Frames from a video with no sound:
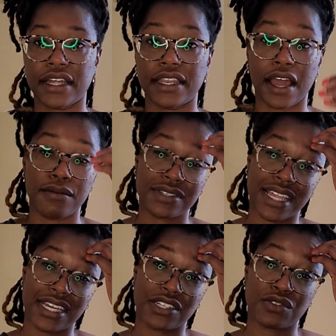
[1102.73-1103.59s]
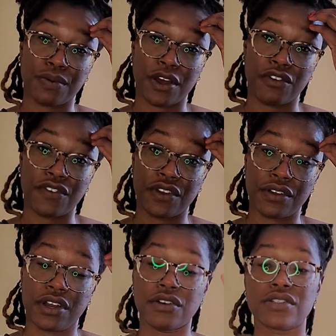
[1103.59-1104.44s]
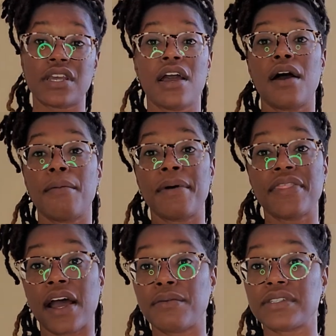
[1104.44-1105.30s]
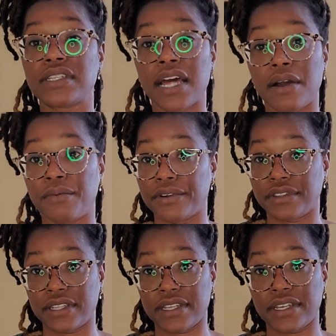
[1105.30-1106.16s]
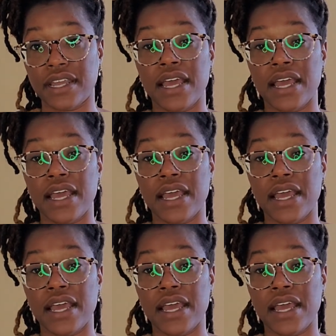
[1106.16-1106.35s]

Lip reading: and that was like 12 euros, but that was not worth it.